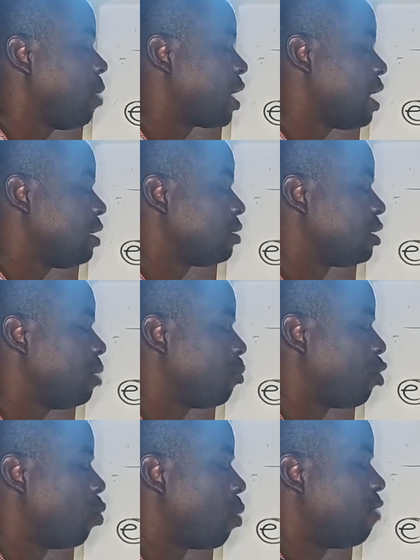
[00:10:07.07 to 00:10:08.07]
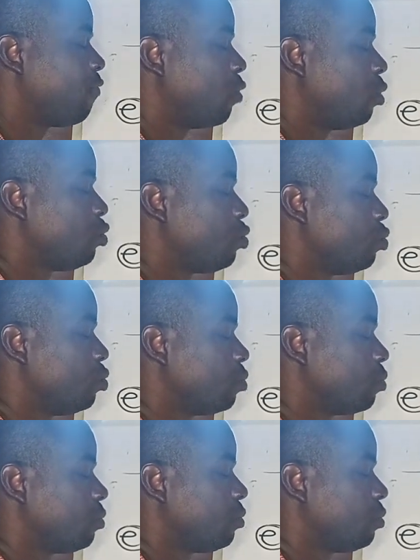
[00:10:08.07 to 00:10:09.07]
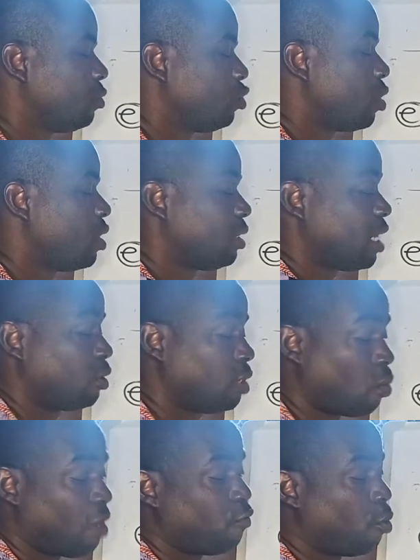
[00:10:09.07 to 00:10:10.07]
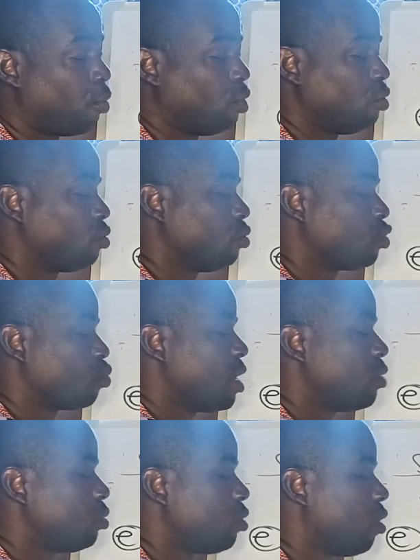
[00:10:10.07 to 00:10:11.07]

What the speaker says: omega is 3.142. Sorry, 314.2. Square root